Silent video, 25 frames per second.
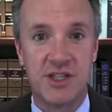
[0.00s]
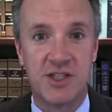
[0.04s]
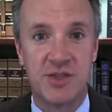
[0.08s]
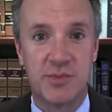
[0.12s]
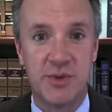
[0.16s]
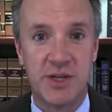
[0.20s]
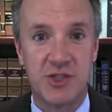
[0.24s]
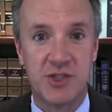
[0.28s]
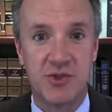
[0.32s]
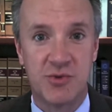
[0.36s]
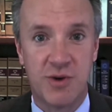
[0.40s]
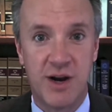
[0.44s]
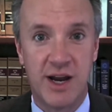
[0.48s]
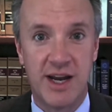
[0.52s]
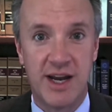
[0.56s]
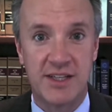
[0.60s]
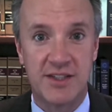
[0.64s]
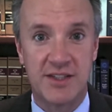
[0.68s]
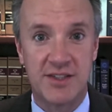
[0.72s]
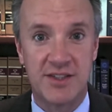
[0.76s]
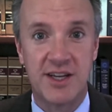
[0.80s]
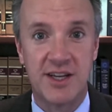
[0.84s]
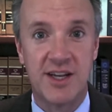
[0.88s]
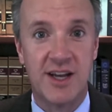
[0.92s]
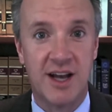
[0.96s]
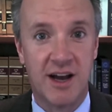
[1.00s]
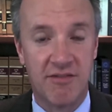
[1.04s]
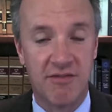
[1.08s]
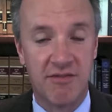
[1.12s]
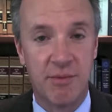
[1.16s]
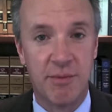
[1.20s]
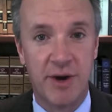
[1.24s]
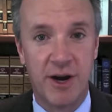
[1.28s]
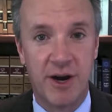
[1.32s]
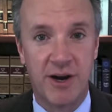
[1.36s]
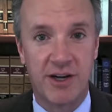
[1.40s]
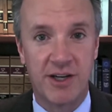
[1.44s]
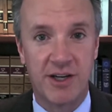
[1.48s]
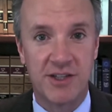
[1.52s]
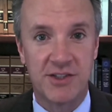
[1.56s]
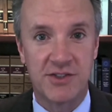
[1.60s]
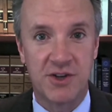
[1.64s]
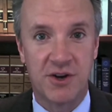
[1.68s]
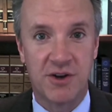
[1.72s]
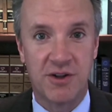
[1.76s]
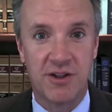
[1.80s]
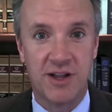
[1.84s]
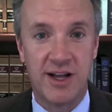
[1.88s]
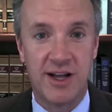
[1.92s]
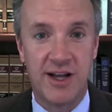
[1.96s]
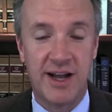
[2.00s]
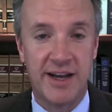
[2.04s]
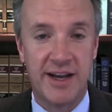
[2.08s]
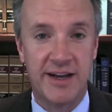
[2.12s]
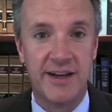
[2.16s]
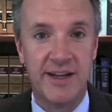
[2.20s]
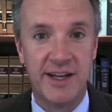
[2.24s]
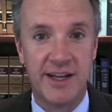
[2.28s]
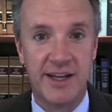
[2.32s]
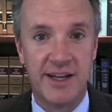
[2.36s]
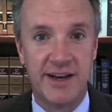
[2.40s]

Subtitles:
speech rights of Americans online.